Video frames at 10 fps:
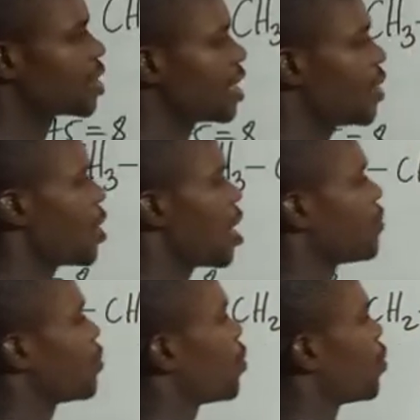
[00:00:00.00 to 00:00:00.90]
other side. Here we
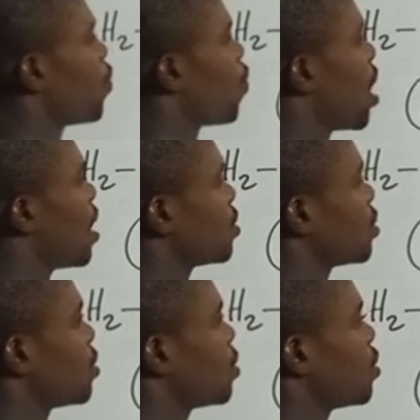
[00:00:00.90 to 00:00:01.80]
have
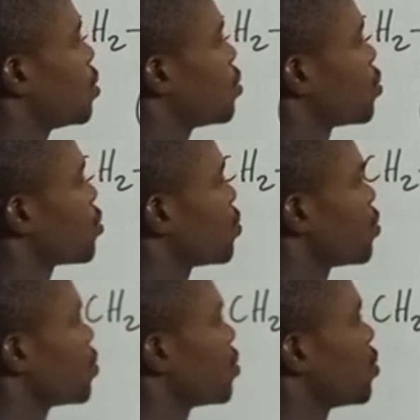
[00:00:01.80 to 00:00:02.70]
1,
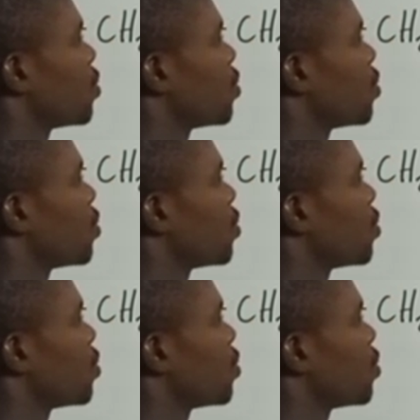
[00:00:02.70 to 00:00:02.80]
2,